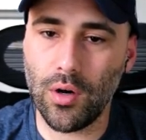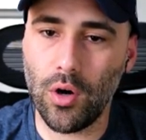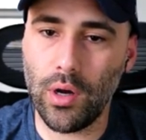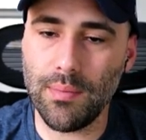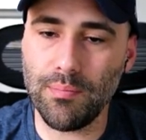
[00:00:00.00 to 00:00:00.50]

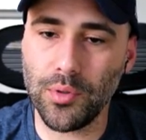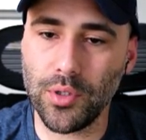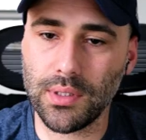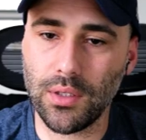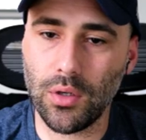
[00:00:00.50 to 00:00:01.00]

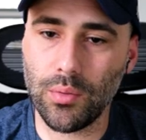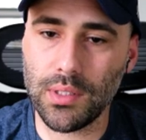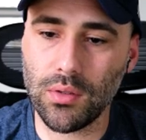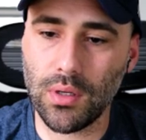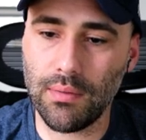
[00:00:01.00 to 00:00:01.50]
important
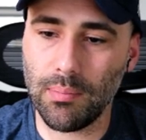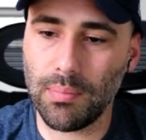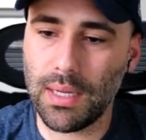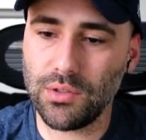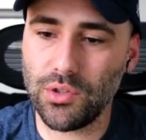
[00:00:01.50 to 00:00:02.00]
always to have a
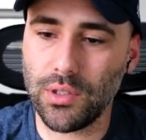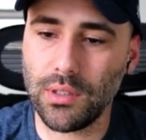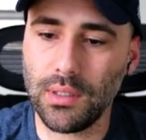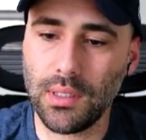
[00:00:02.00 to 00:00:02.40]
plunger in the